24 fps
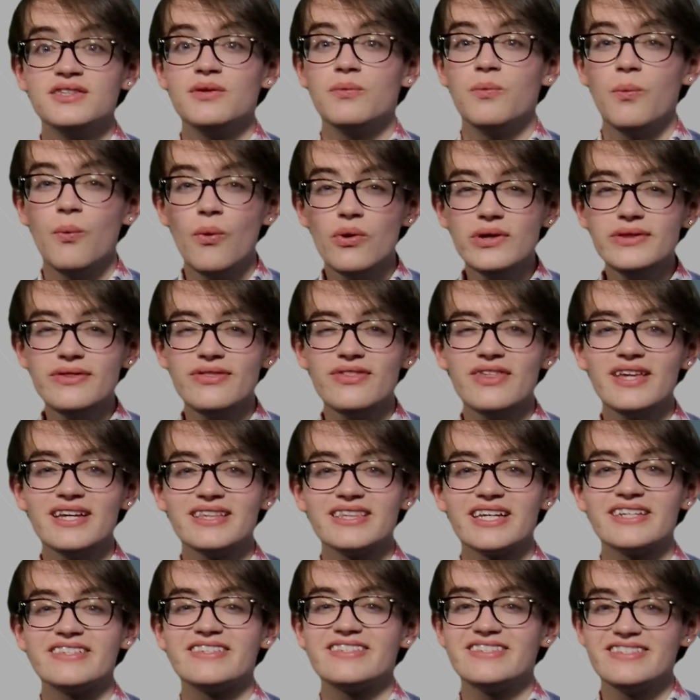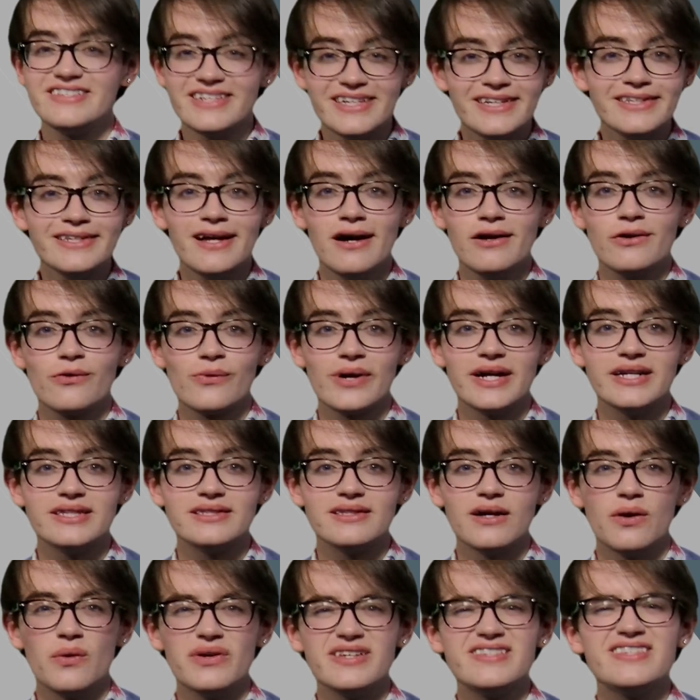The one thing that is still not great
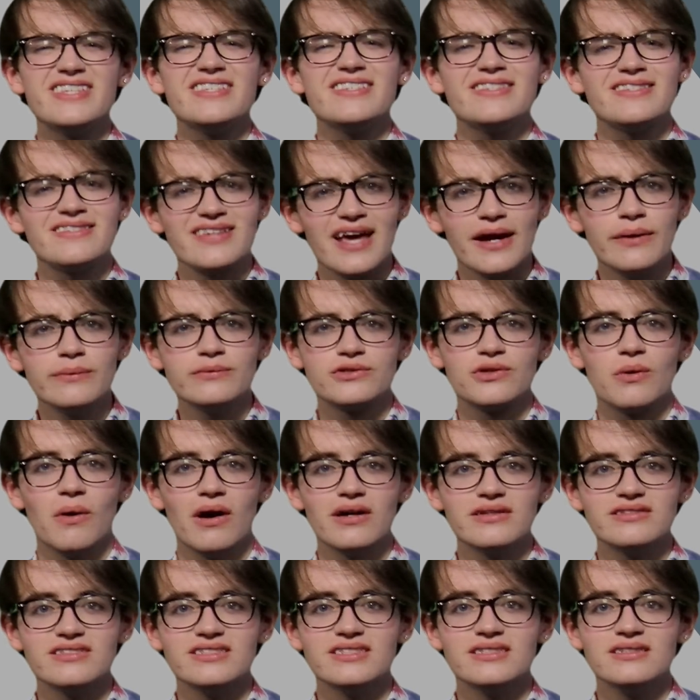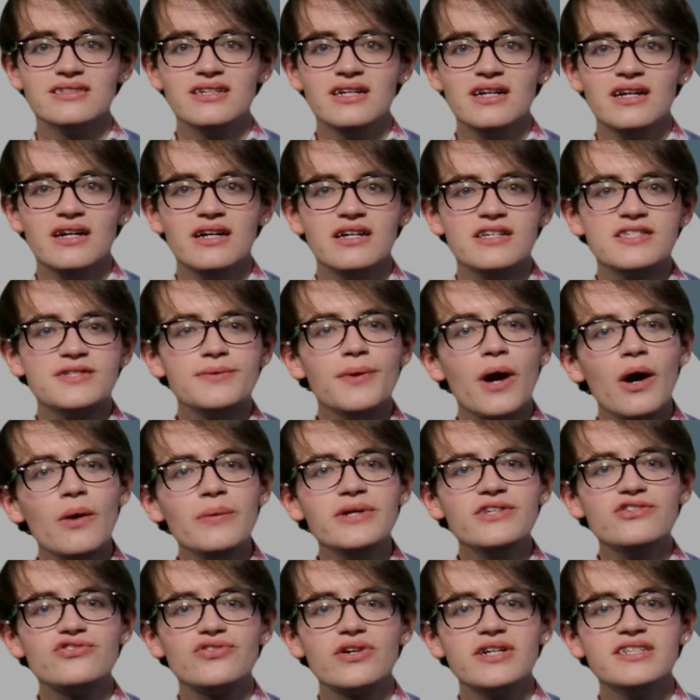though is the sound quality. So
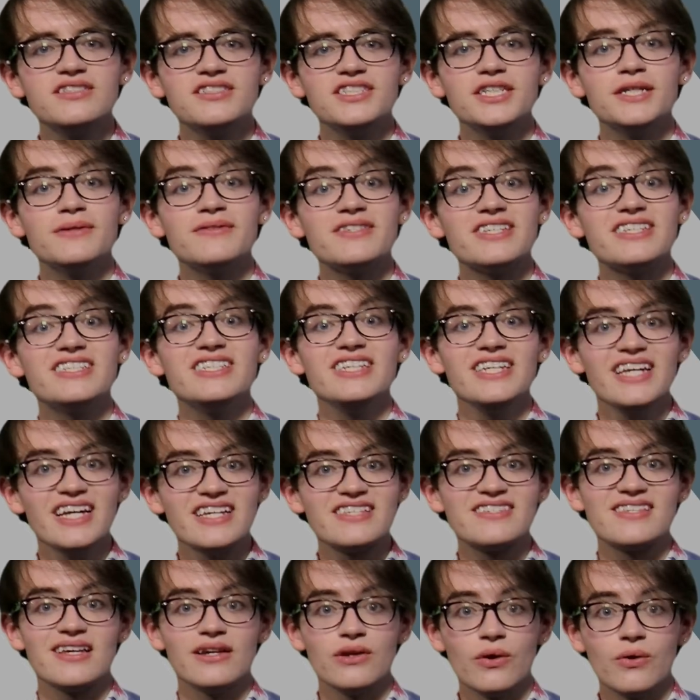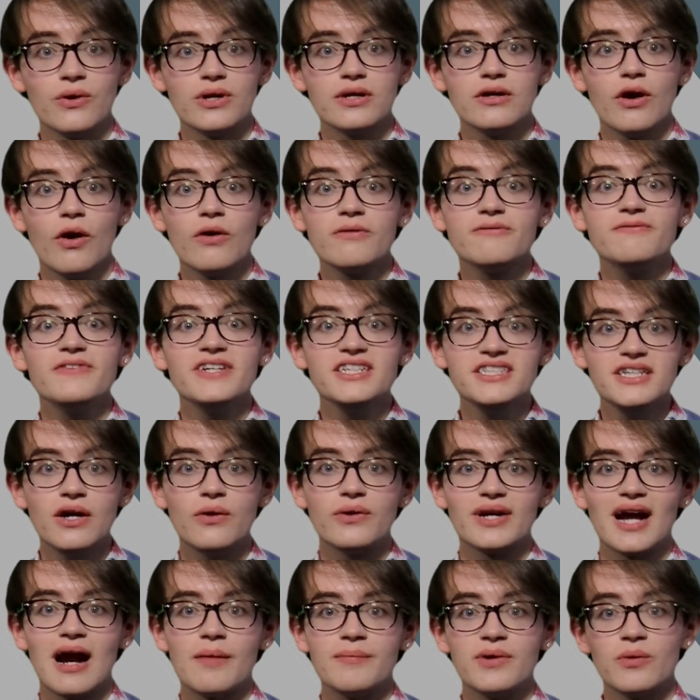always try to use a DSLR or video
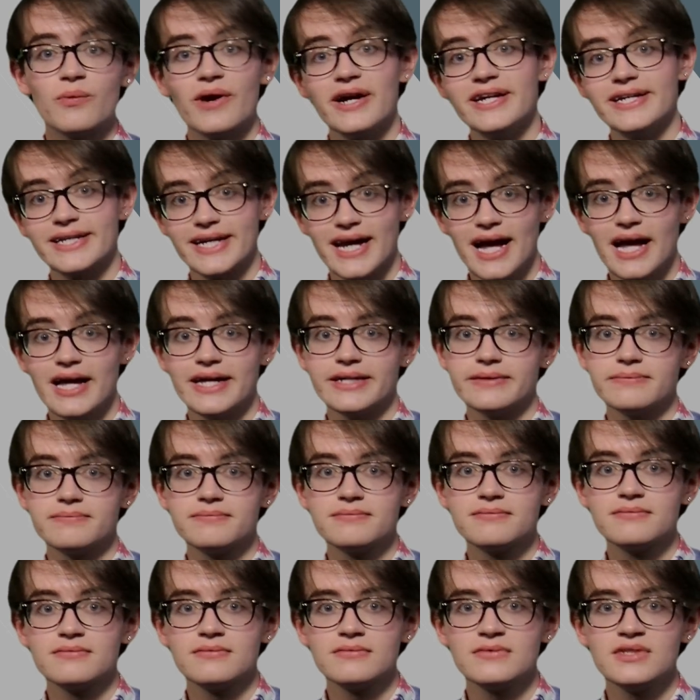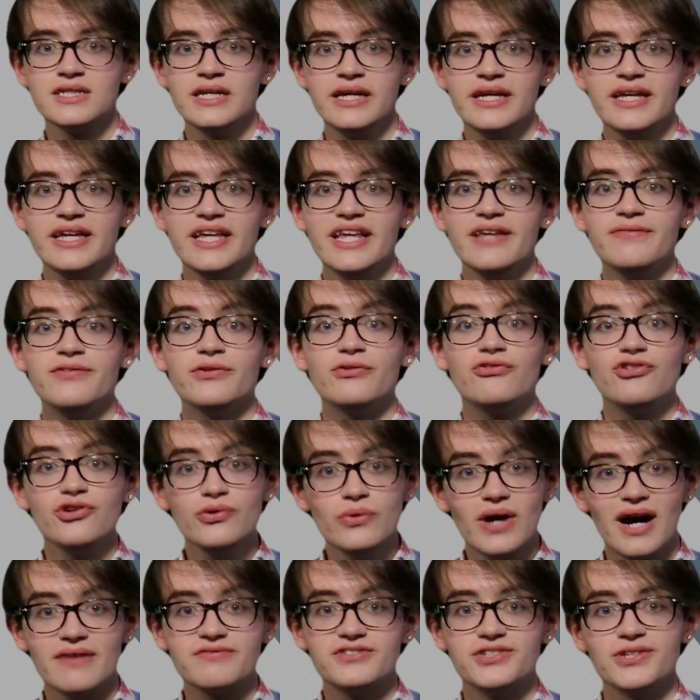camera where you can. If you
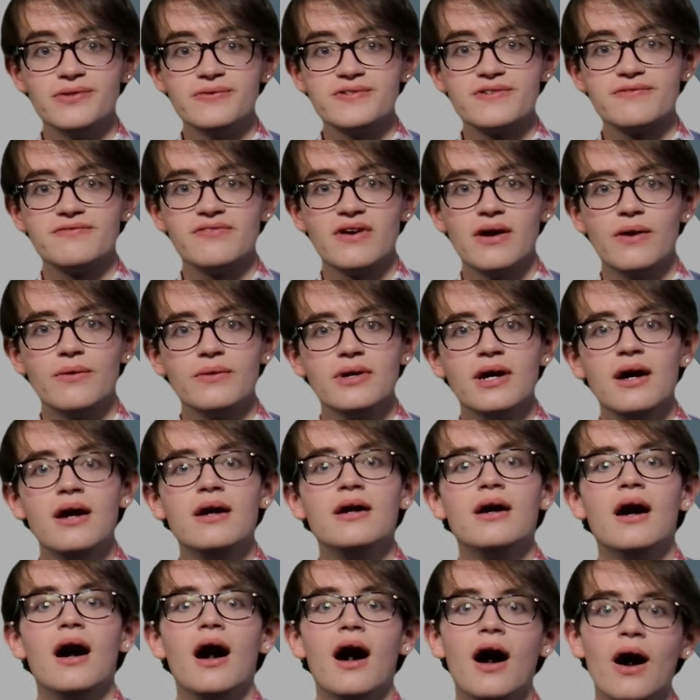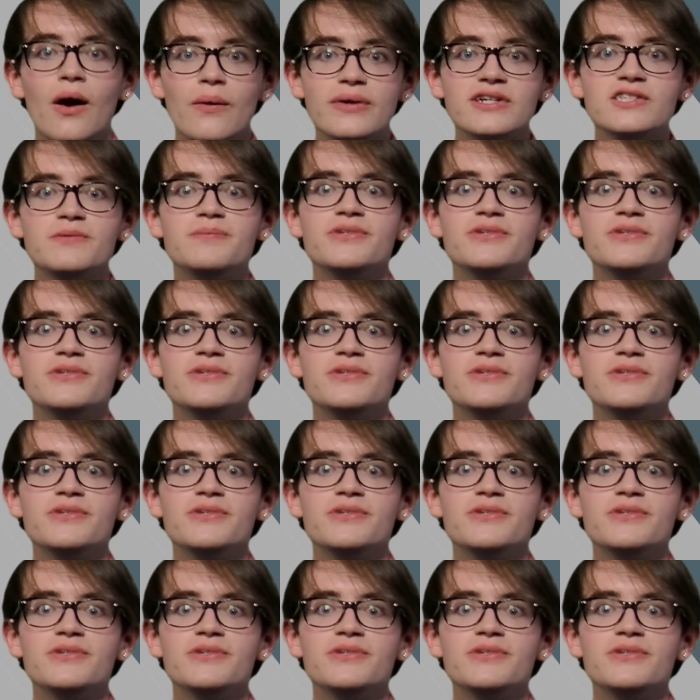do have to use a phone, always